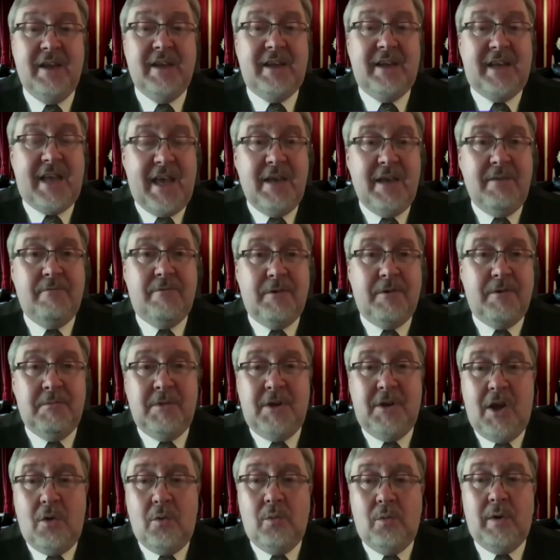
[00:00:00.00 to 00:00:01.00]
came
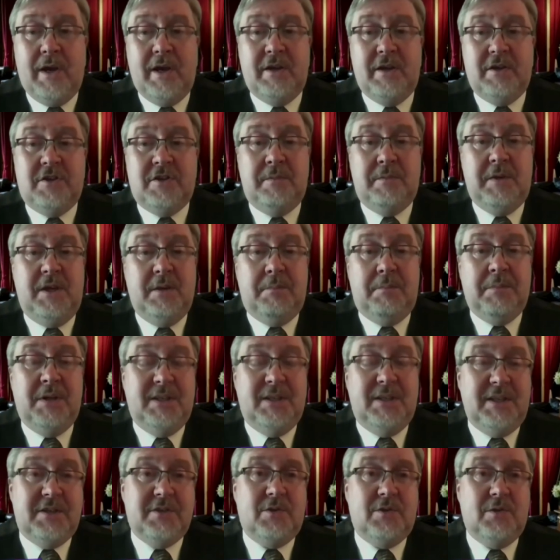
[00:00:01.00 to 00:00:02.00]
from nowhere to be a
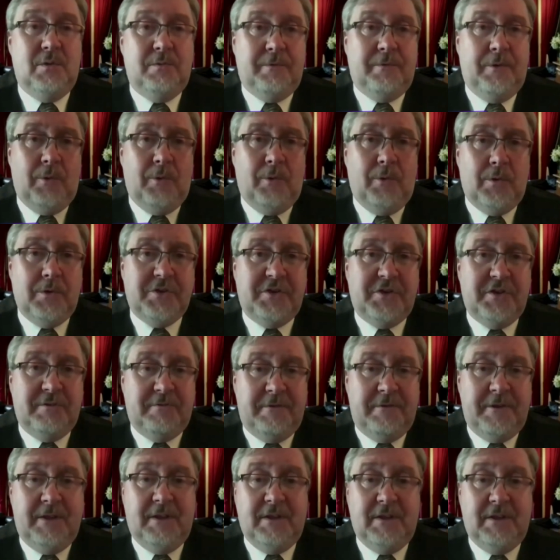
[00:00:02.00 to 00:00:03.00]
political force
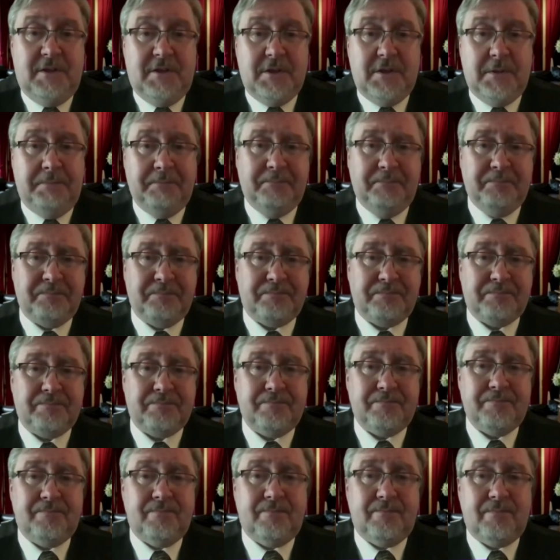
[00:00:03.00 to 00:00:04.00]
in Finland.
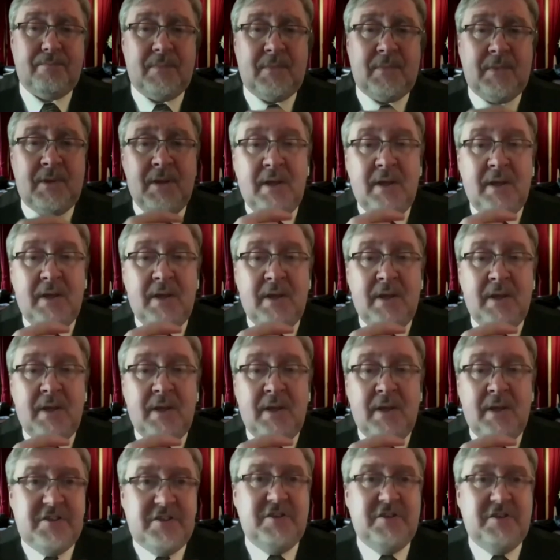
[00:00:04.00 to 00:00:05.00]

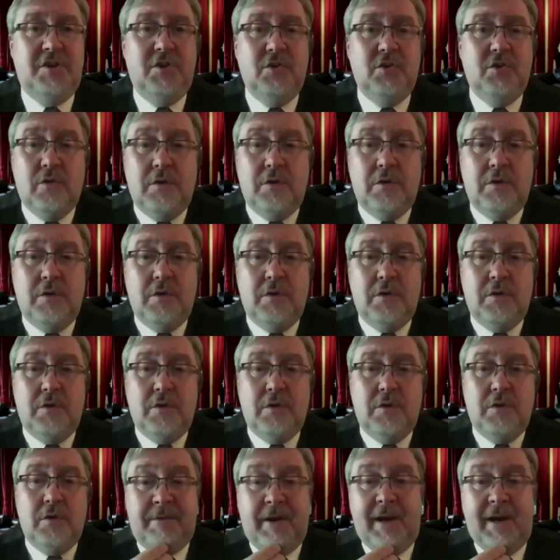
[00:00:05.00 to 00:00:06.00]
In Eastern Europe,
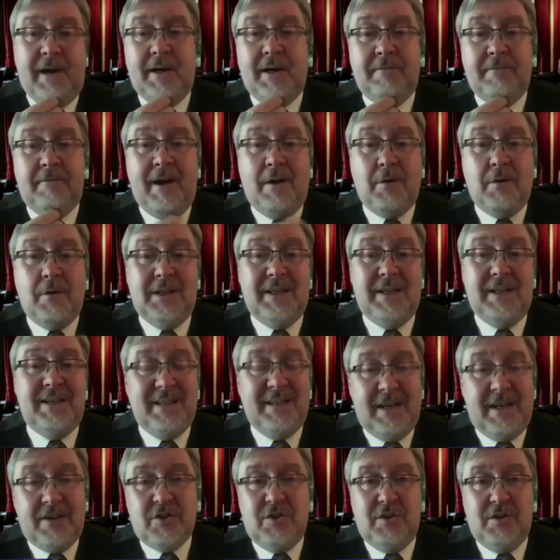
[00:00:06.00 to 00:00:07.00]
avowedly
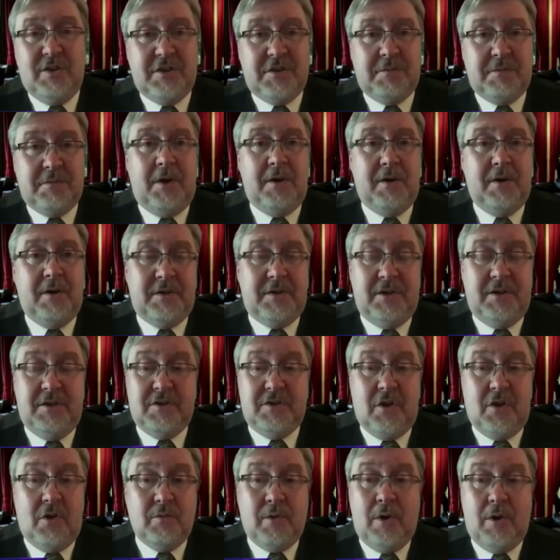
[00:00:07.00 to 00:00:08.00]
nationalist
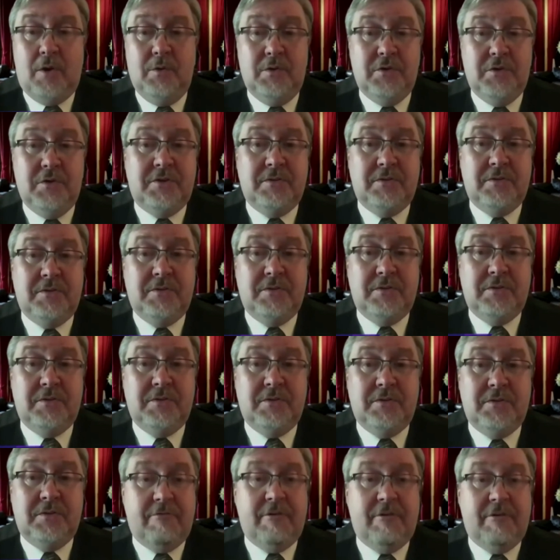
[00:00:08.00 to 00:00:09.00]
parties arose
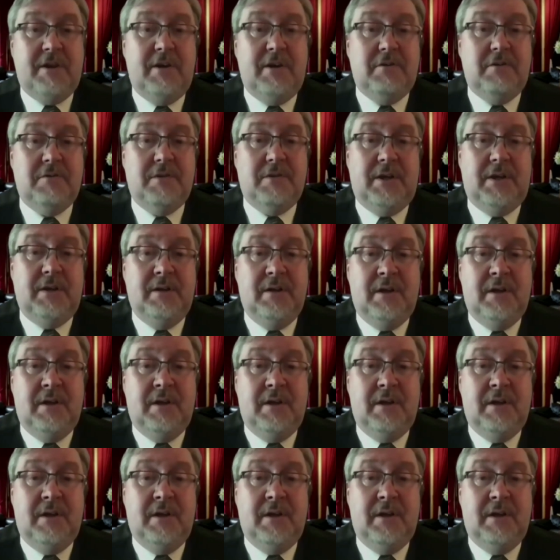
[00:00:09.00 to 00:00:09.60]
in every country.